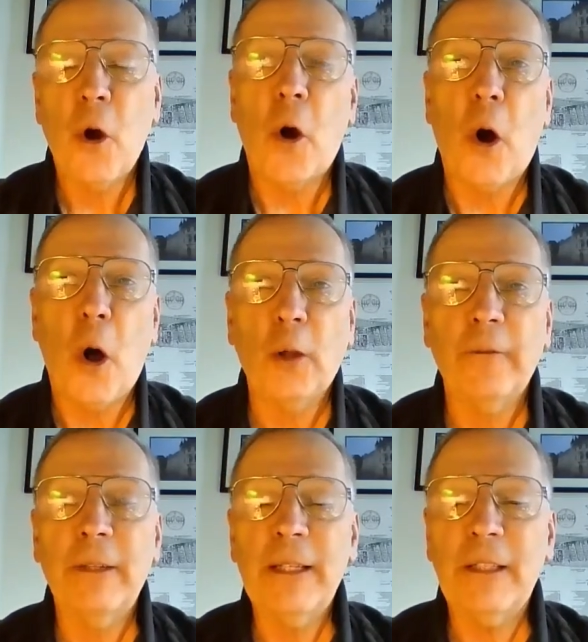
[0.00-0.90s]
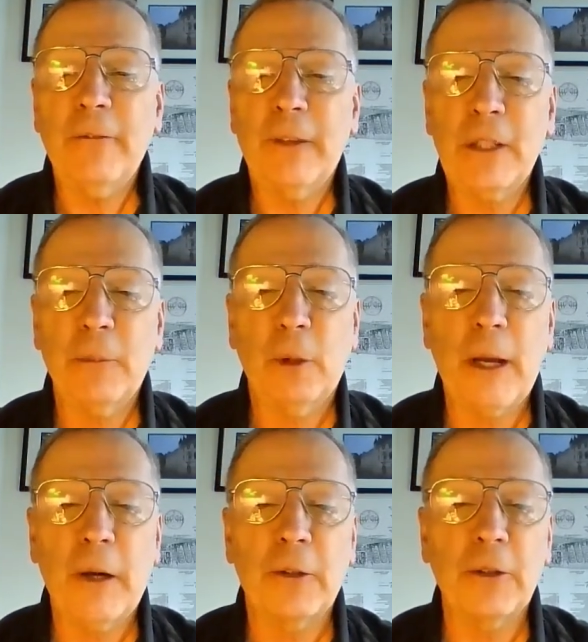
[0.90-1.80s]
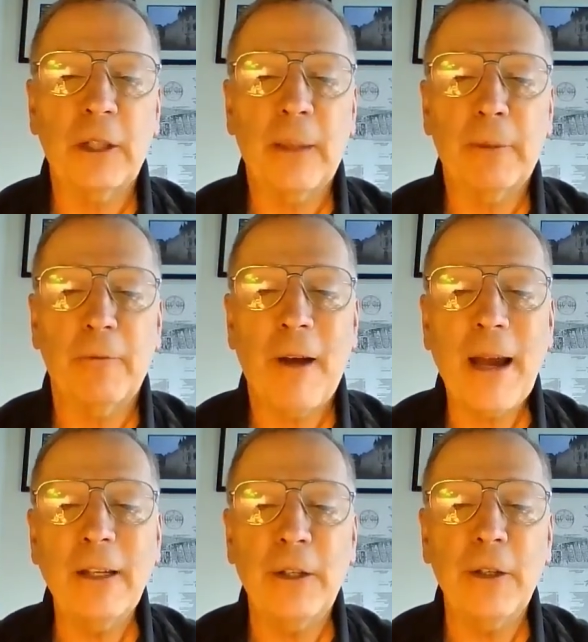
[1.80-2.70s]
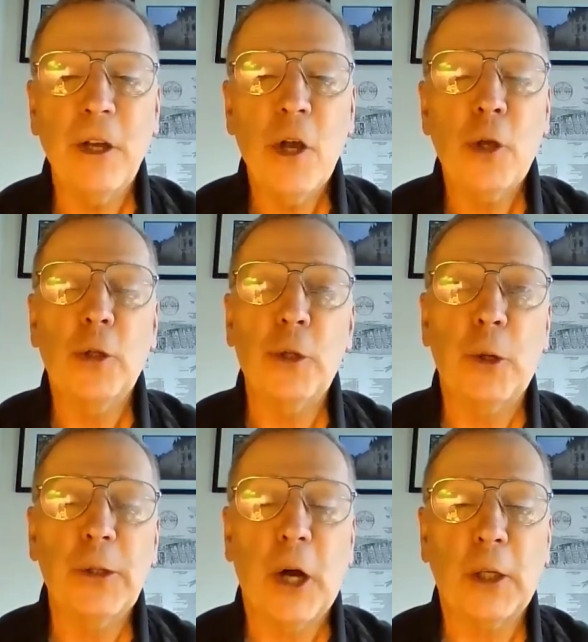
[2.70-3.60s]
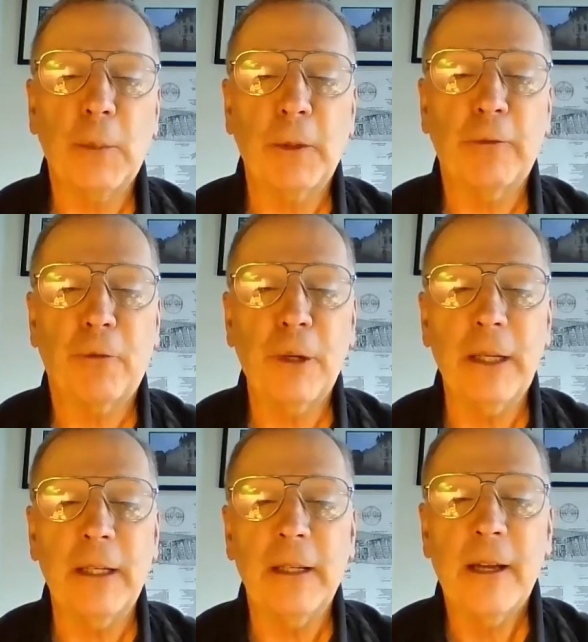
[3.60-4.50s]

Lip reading: all of these invisible errors and providing your document free